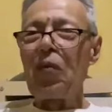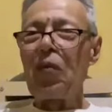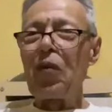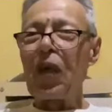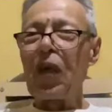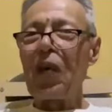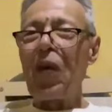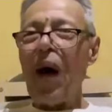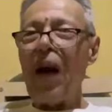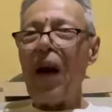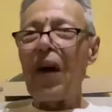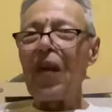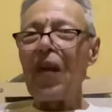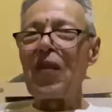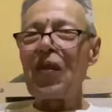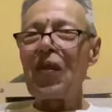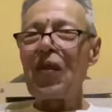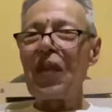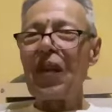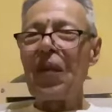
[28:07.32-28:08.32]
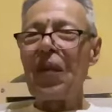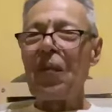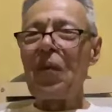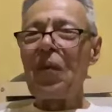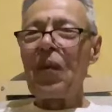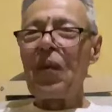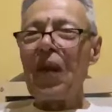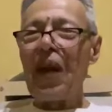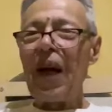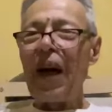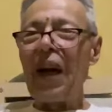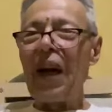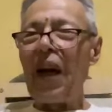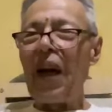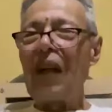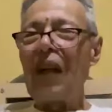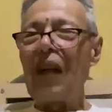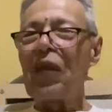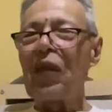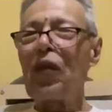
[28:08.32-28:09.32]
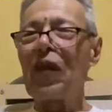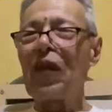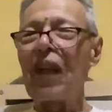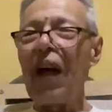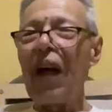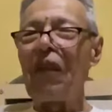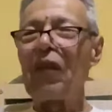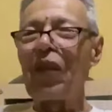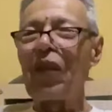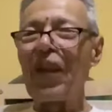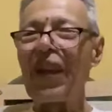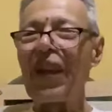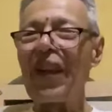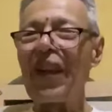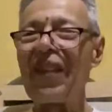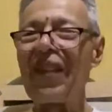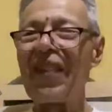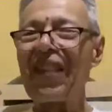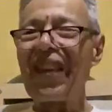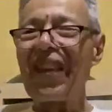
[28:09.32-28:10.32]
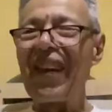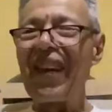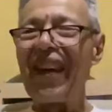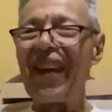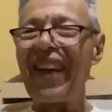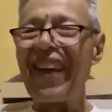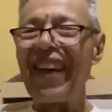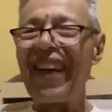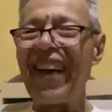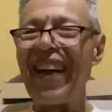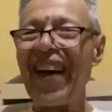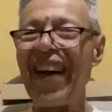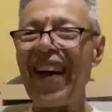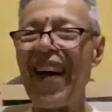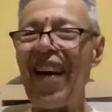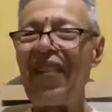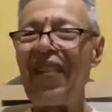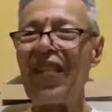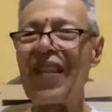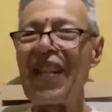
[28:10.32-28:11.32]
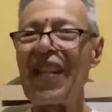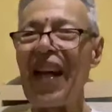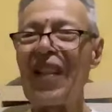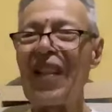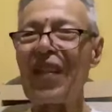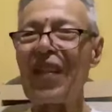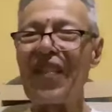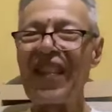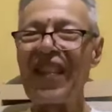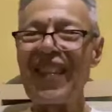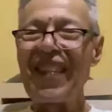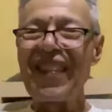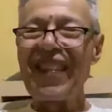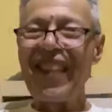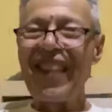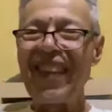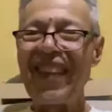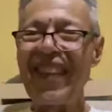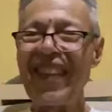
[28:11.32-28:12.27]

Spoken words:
requires a different level of attentiveness.